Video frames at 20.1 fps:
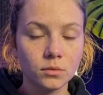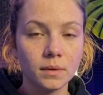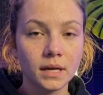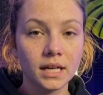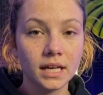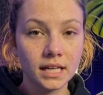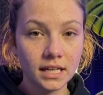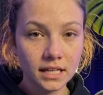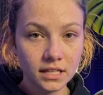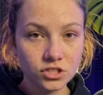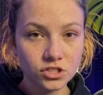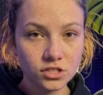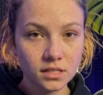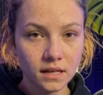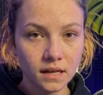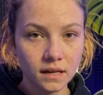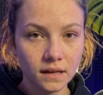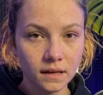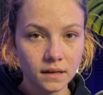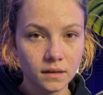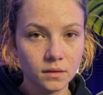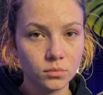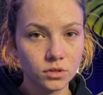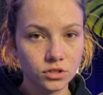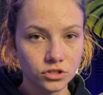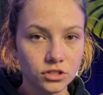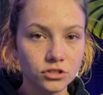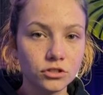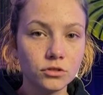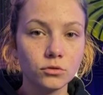page,
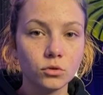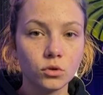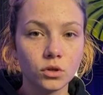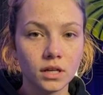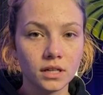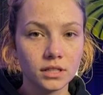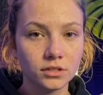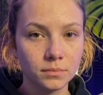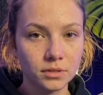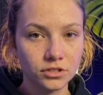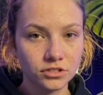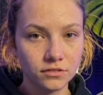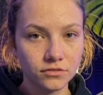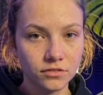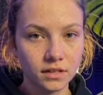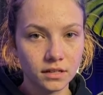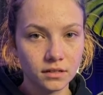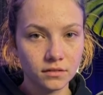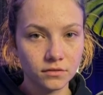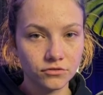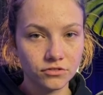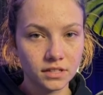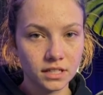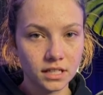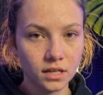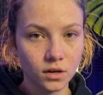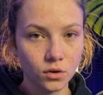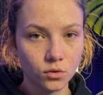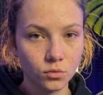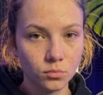which is for a specific
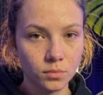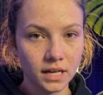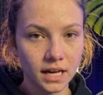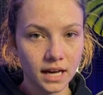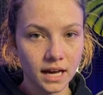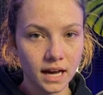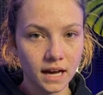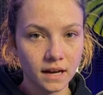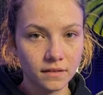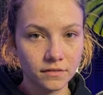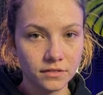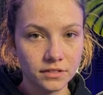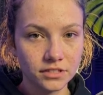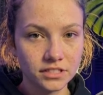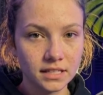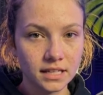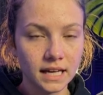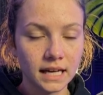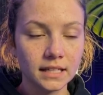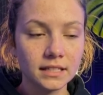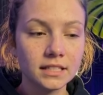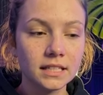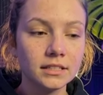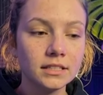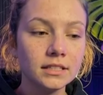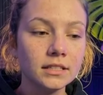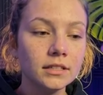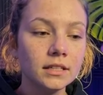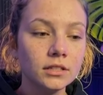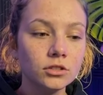video, we have selected
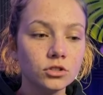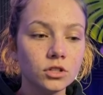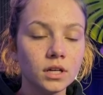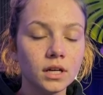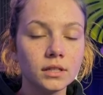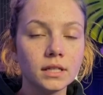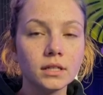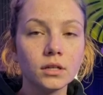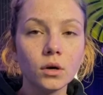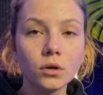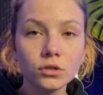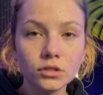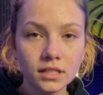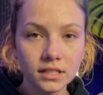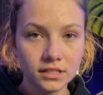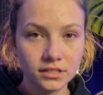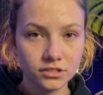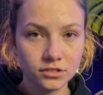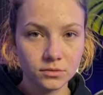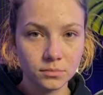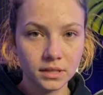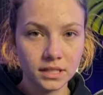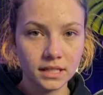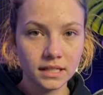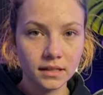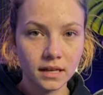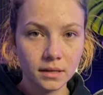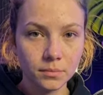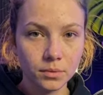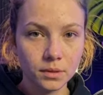to track the contents,
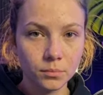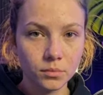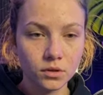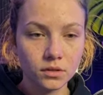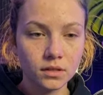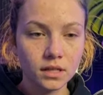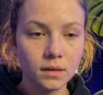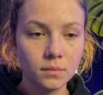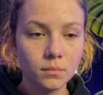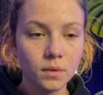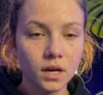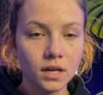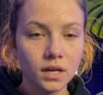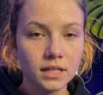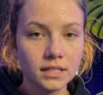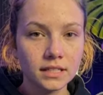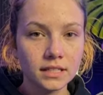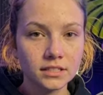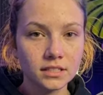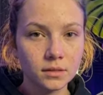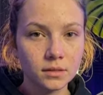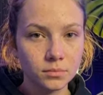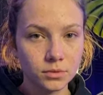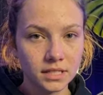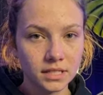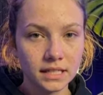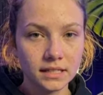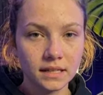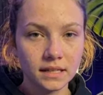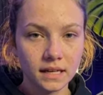meaning that people can mark it as
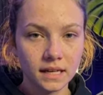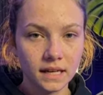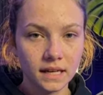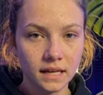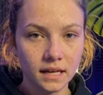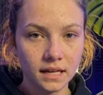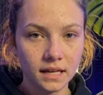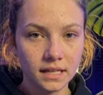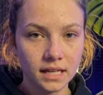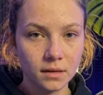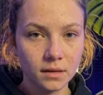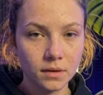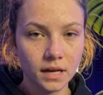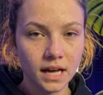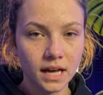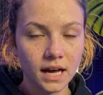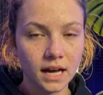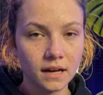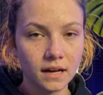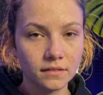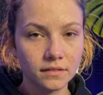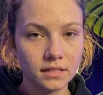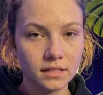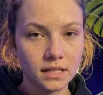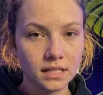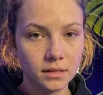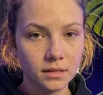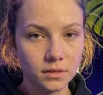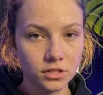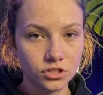complete. And then we have
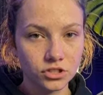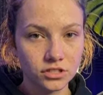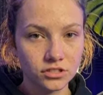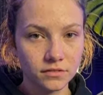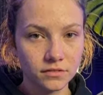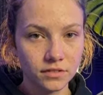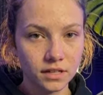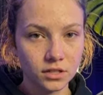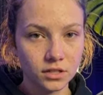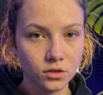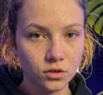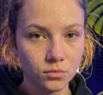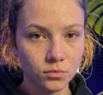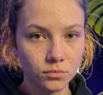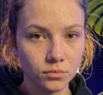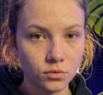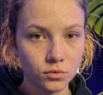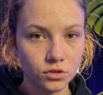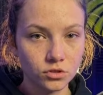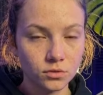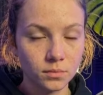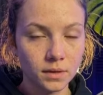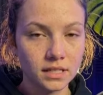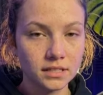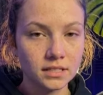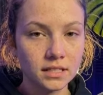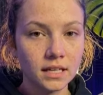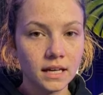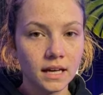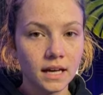the image as a video, which
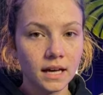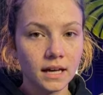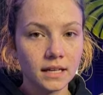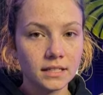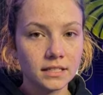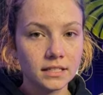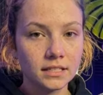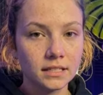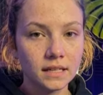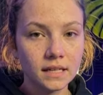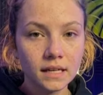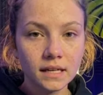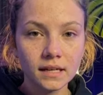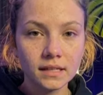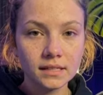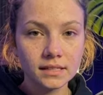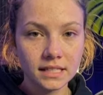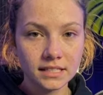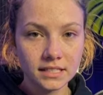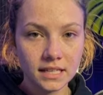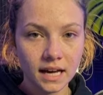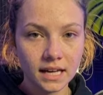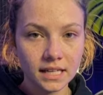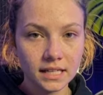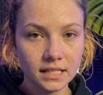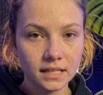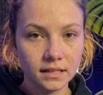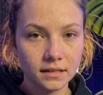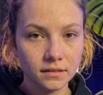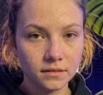basically adds this
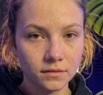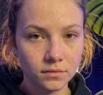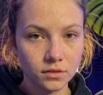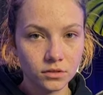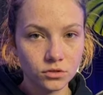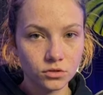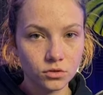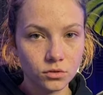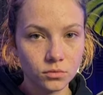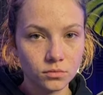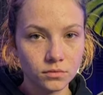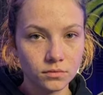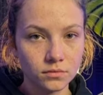icon to